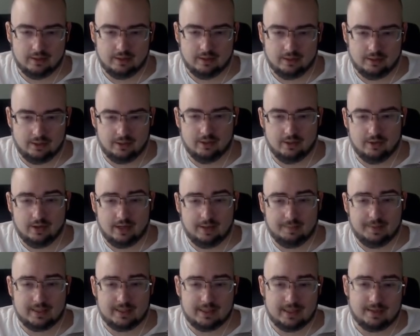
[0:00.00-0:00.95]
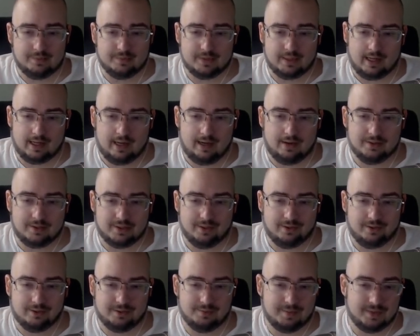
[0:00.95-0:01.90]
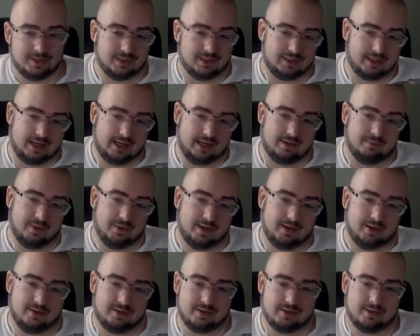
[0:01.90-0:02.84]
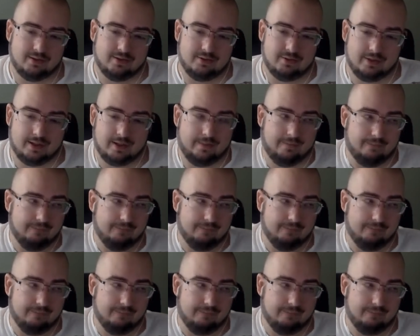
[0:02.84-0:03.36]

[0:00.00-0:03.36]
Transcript: You know how many times has talked to me since I had weight loss surgery?